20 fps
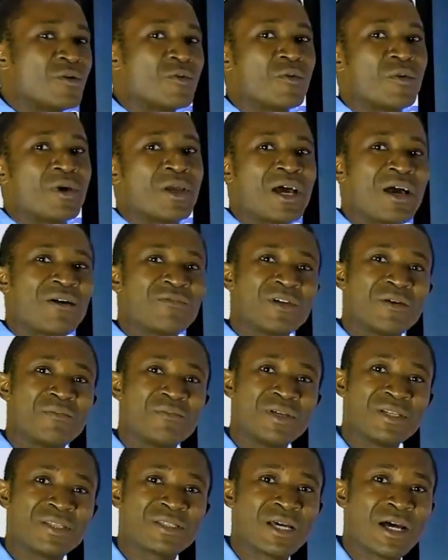we have the
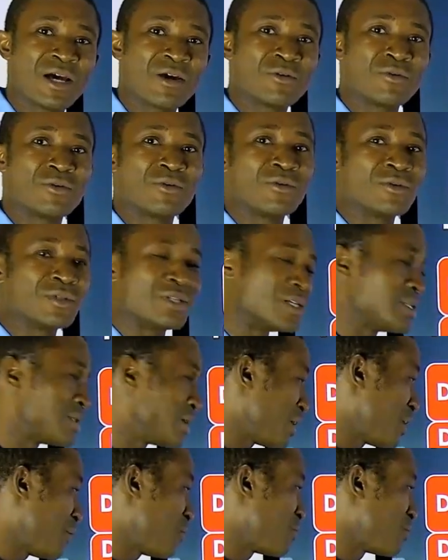meter rule, the
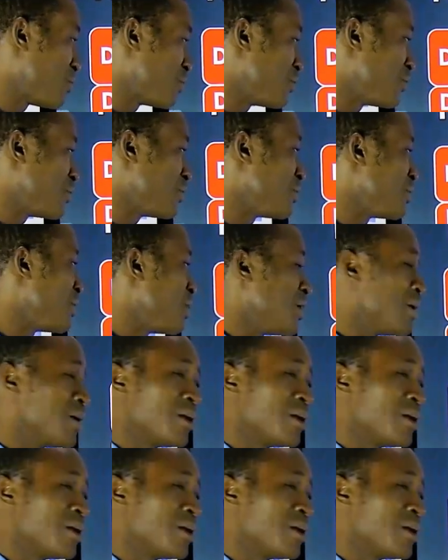tape rule,